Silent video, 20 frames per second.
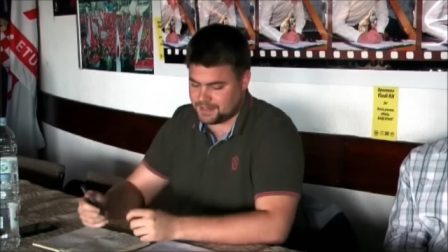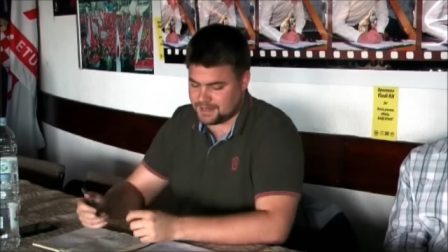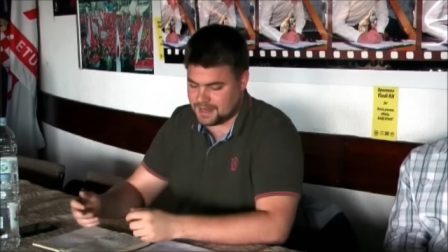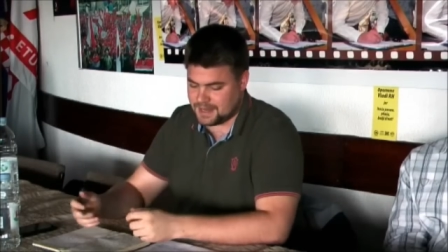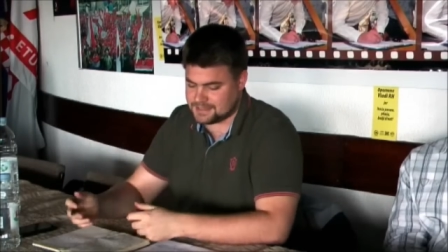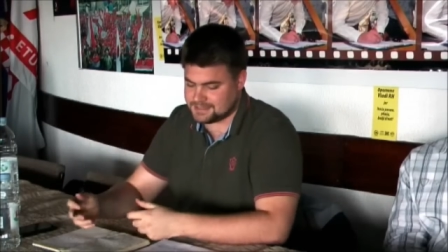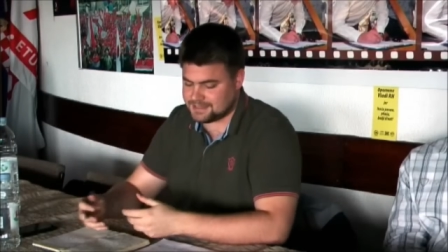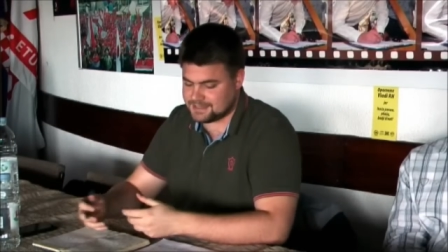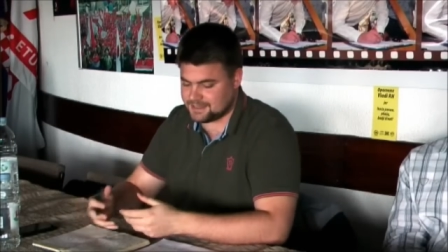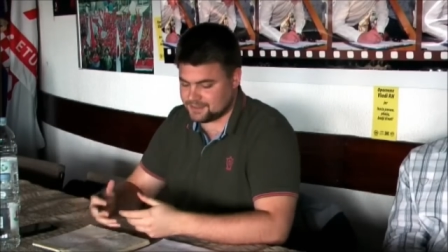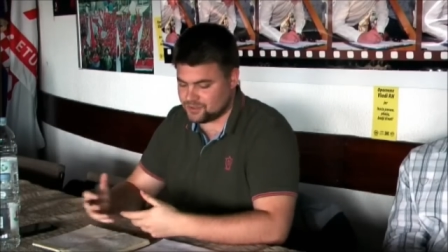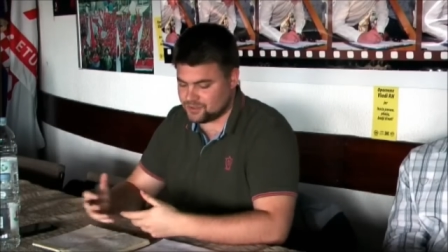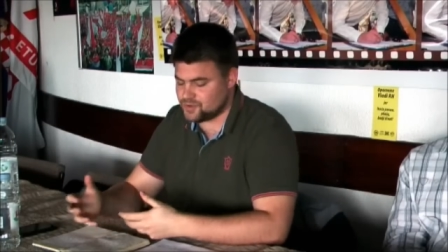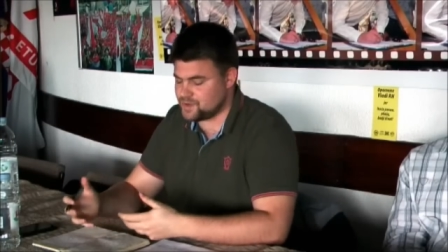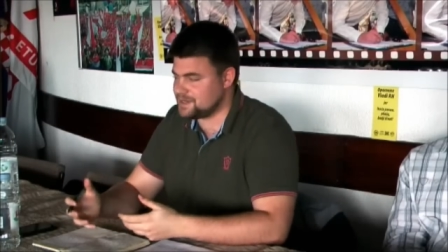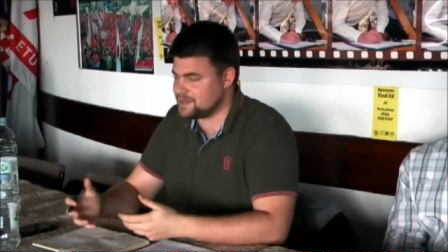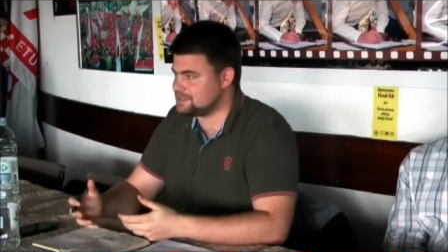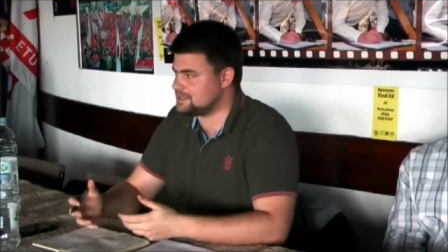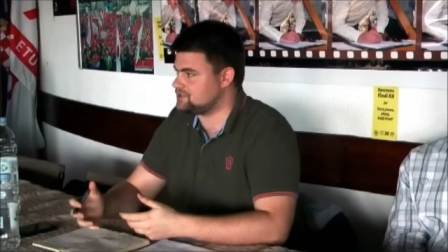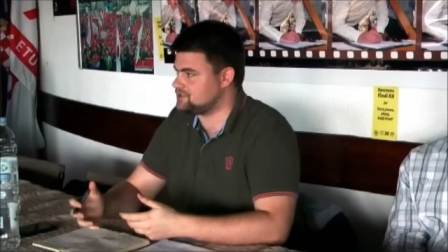class can
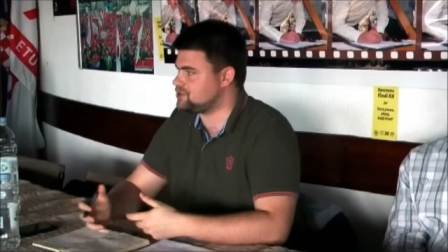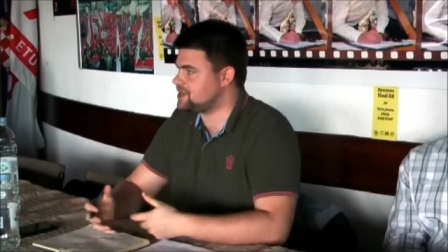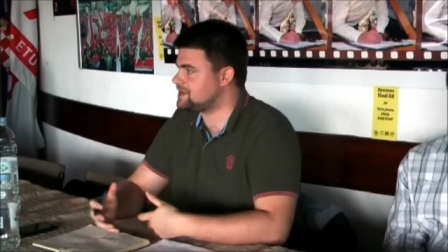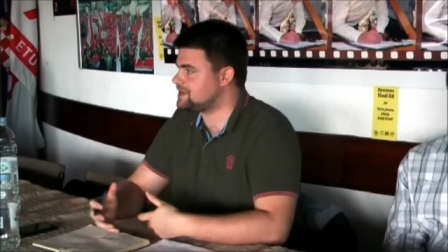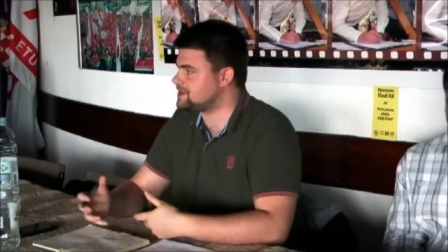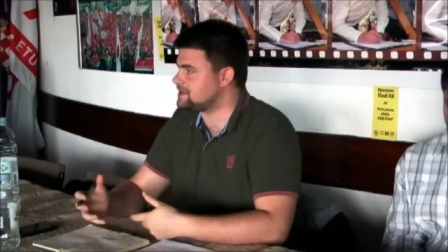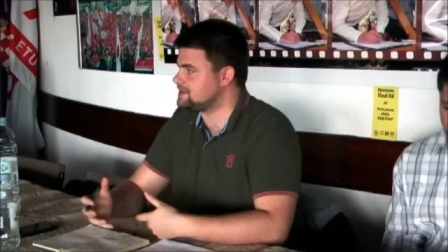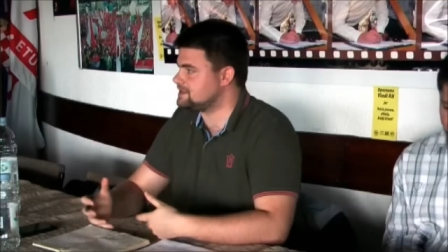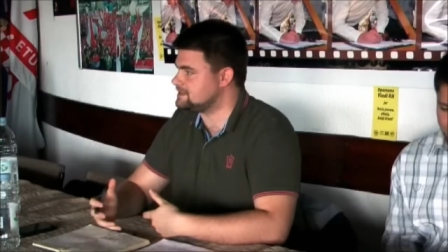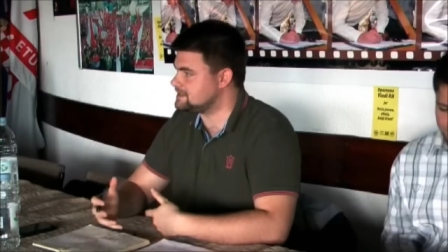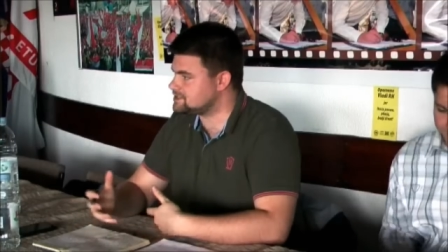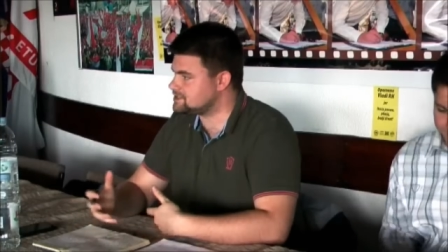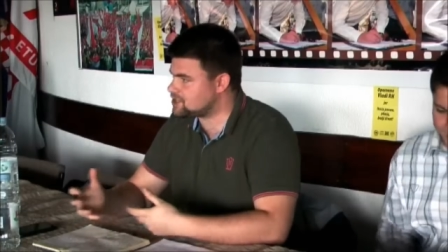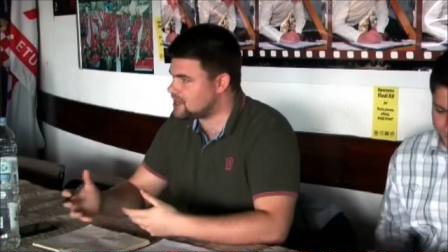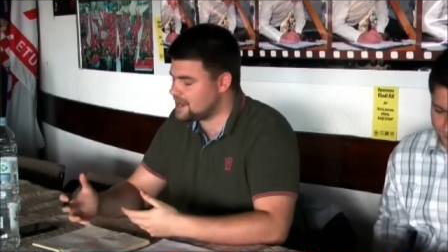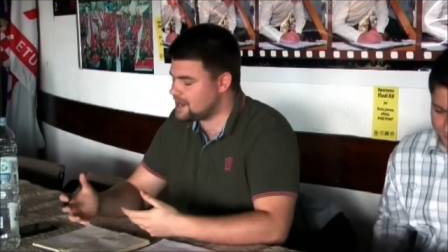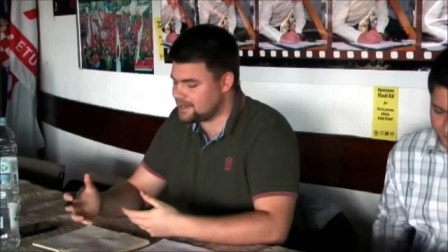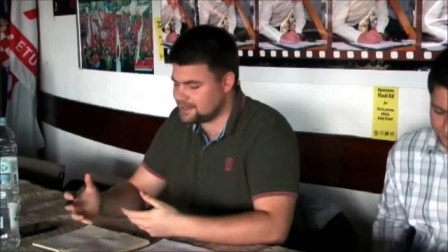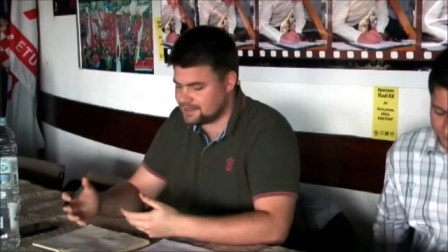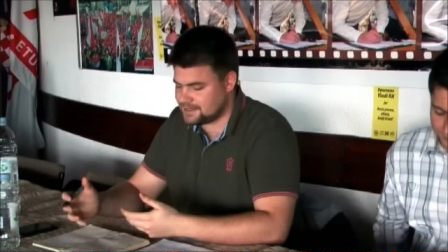do is a general
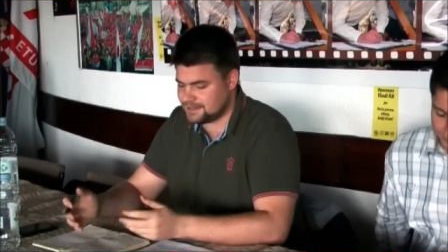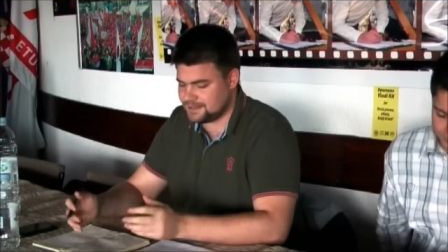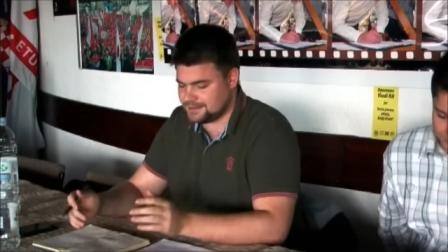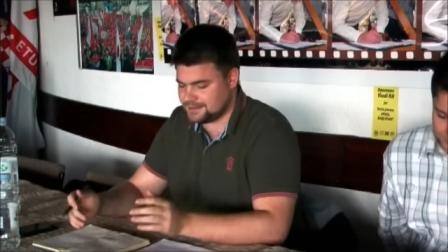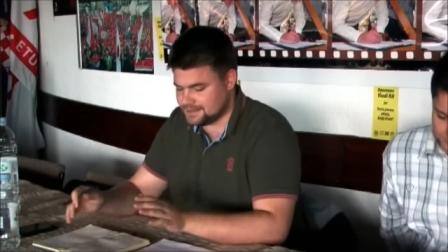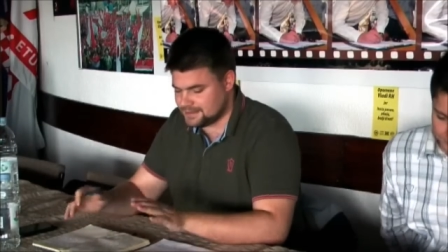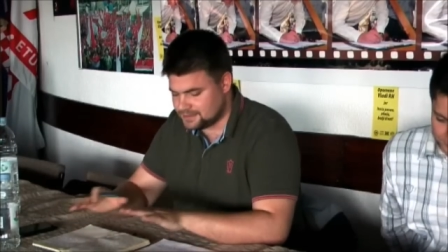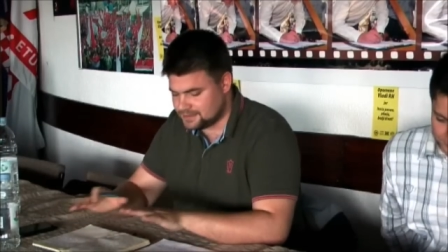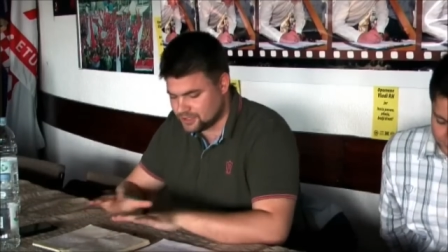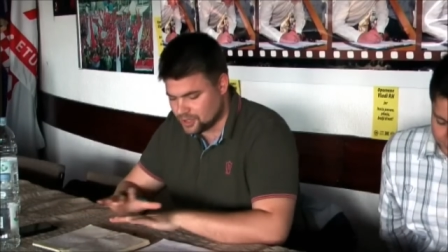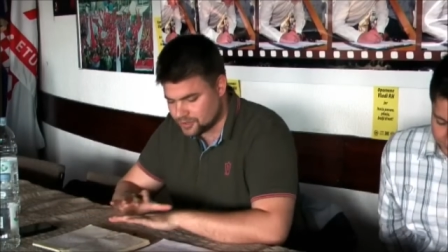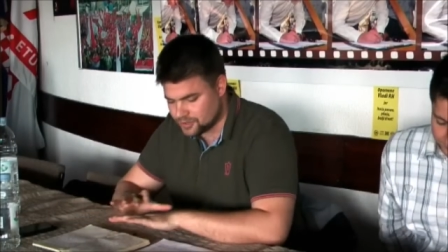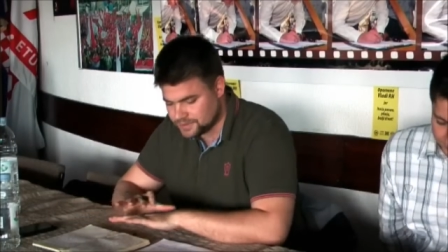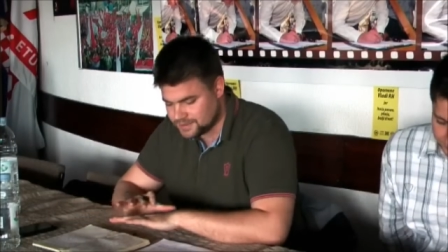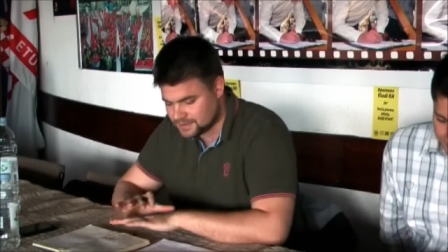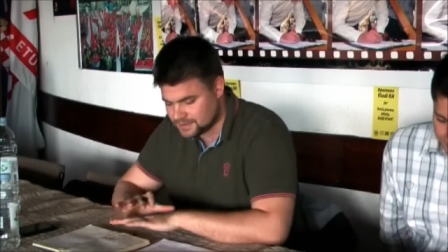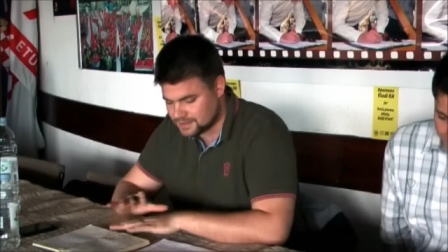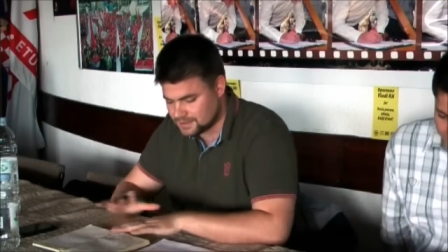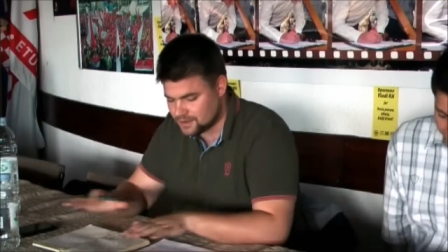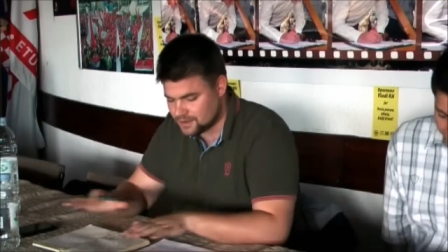strike, the
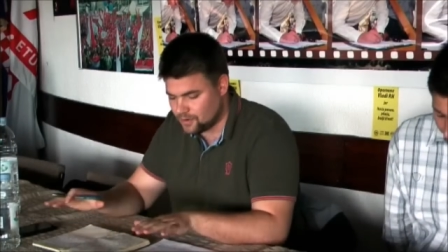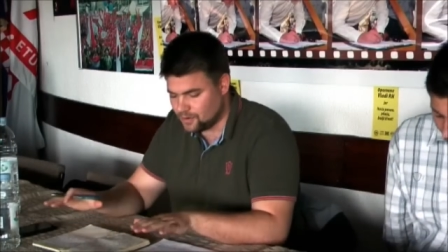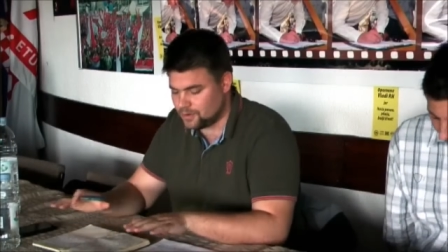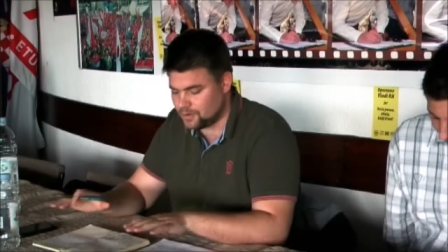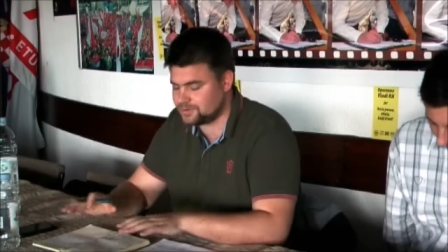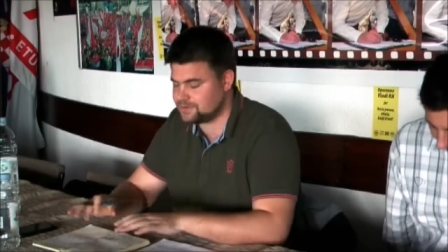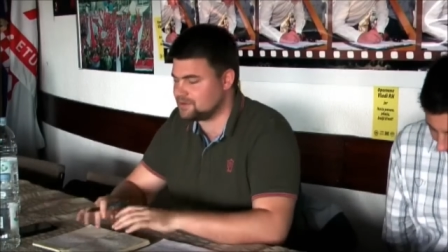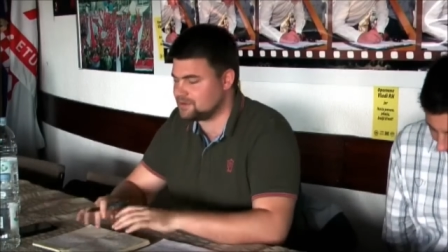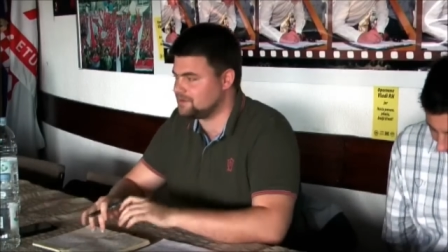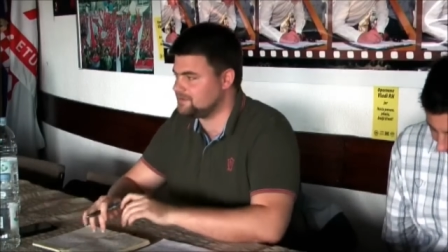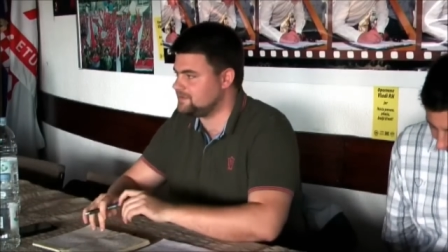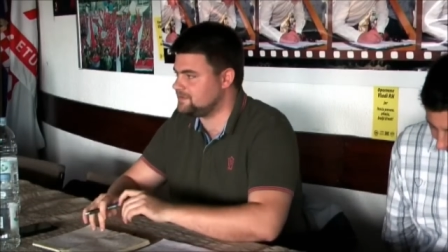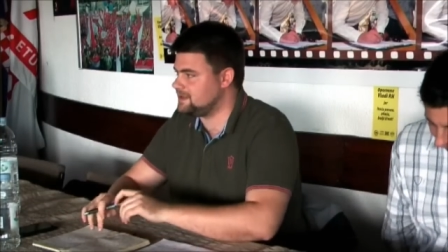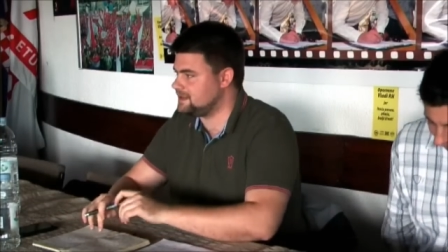total halt of